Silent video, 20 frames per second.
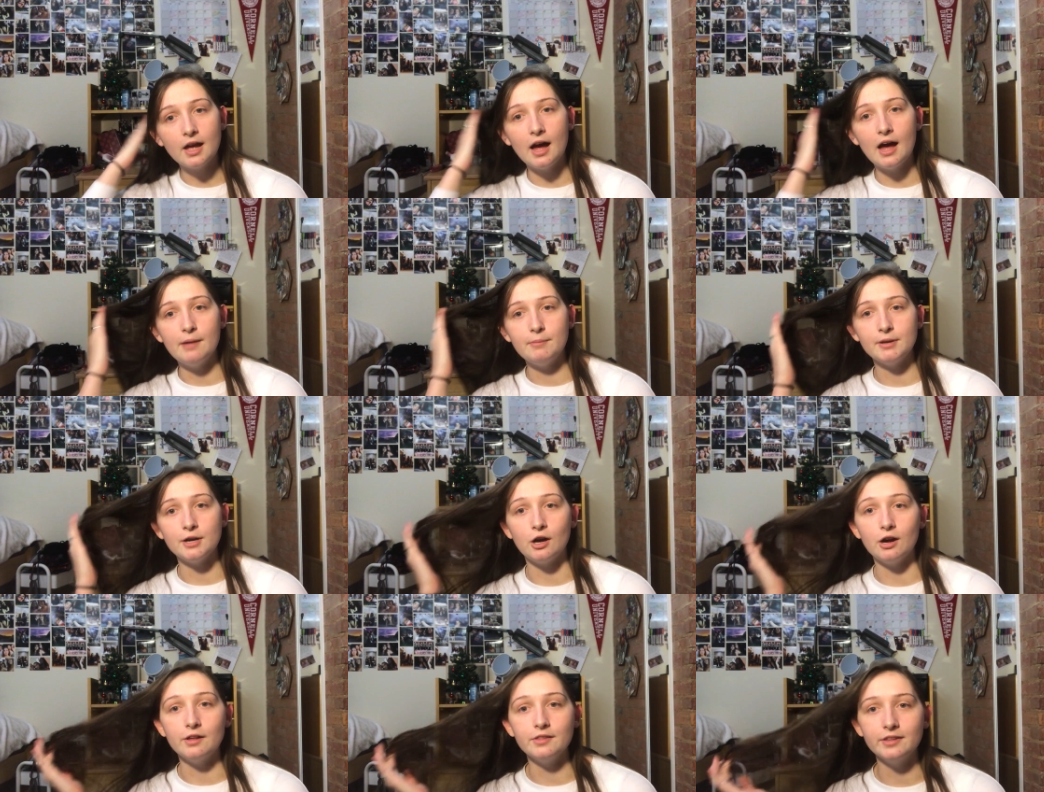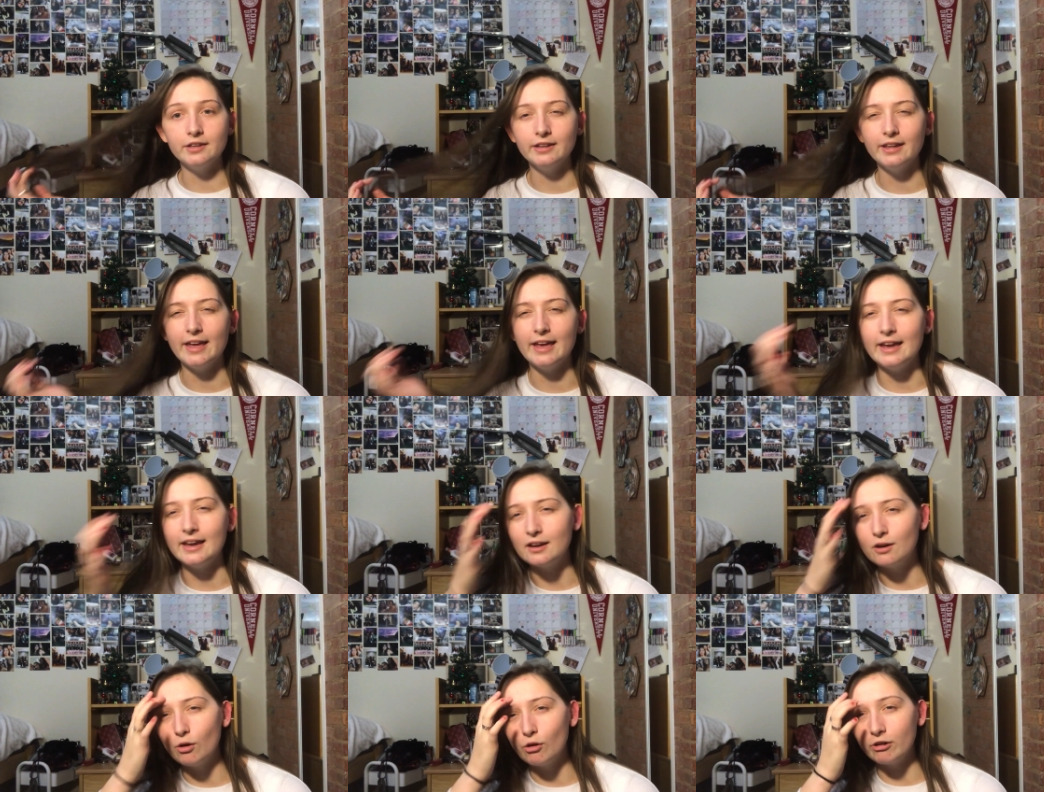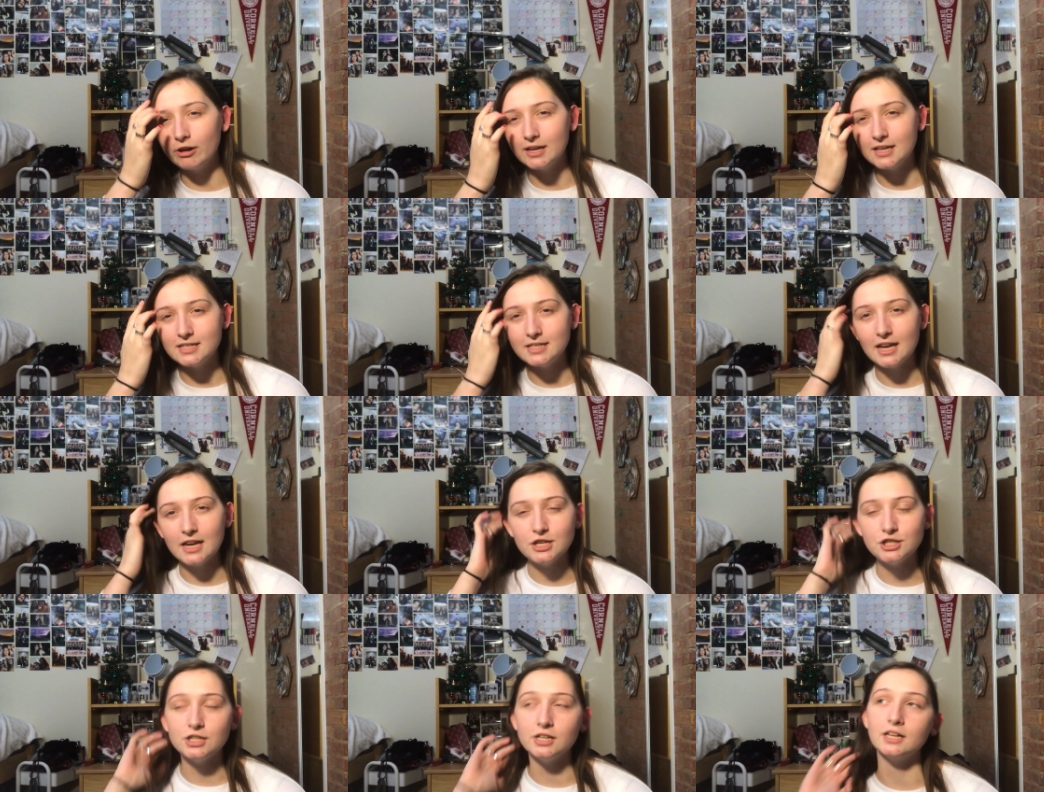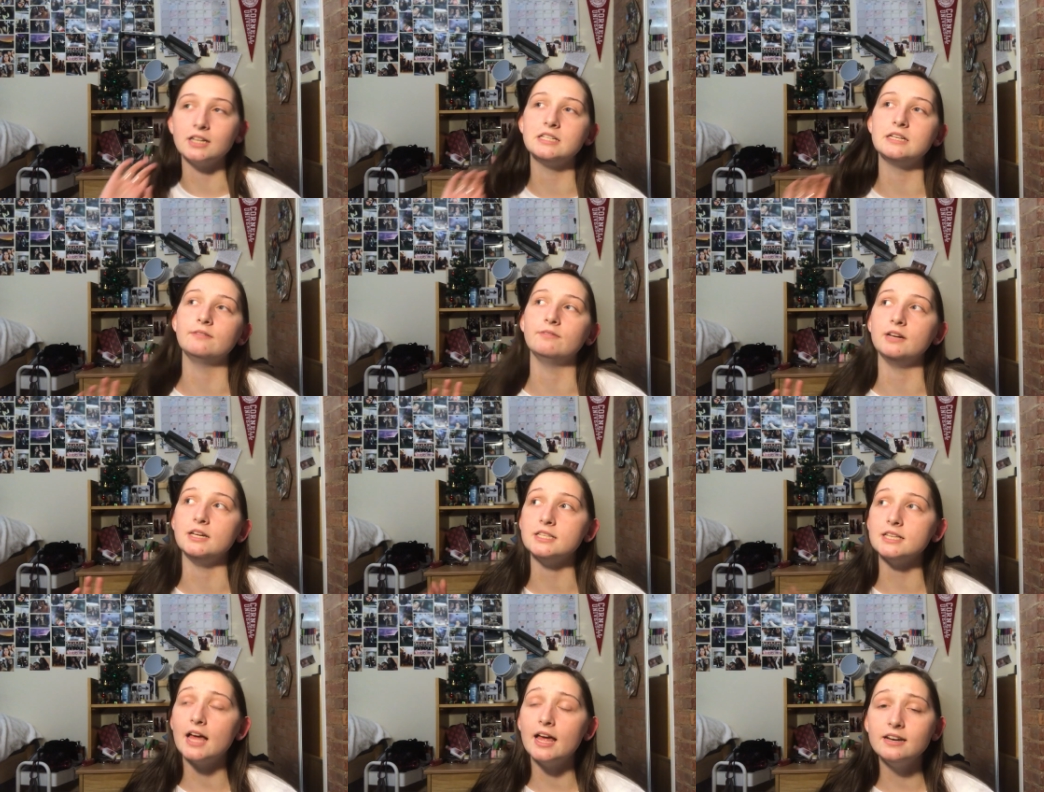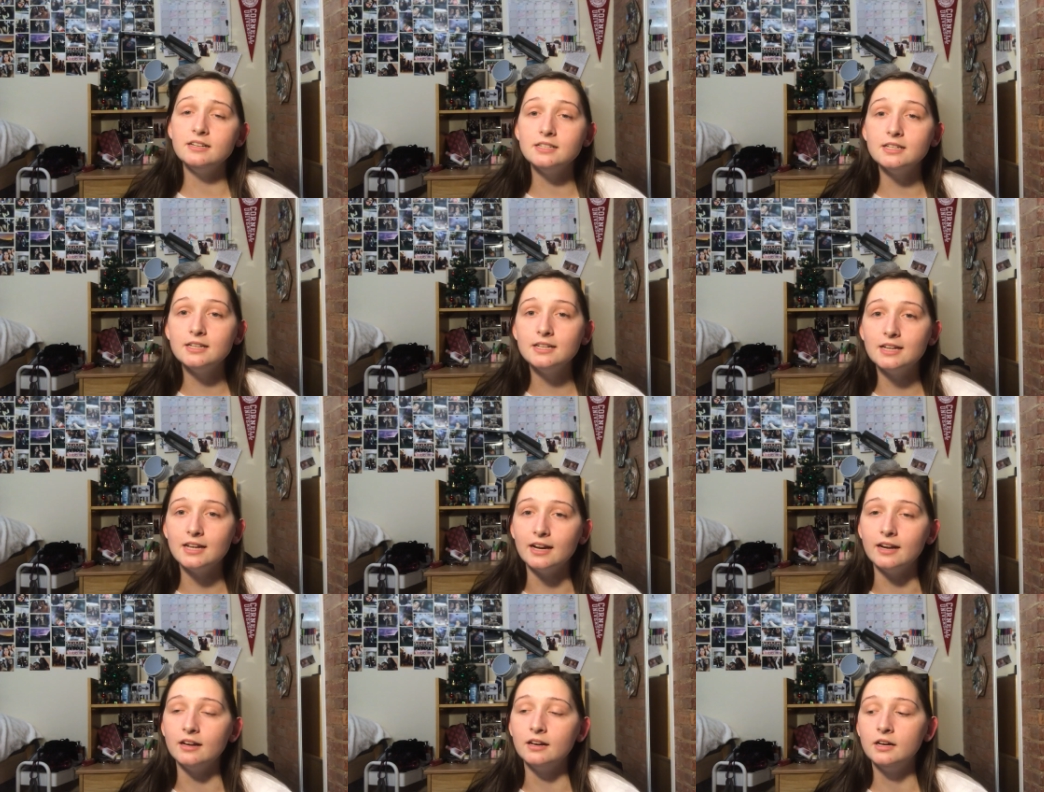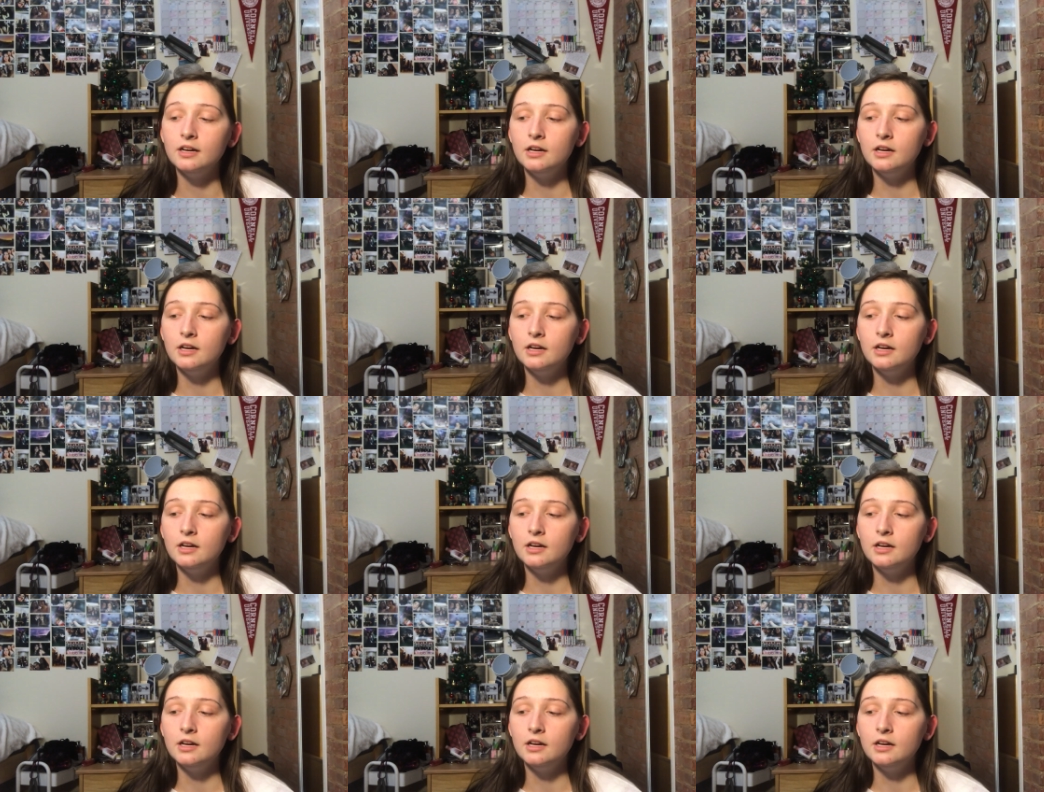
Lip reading: and all the orientation activities ended and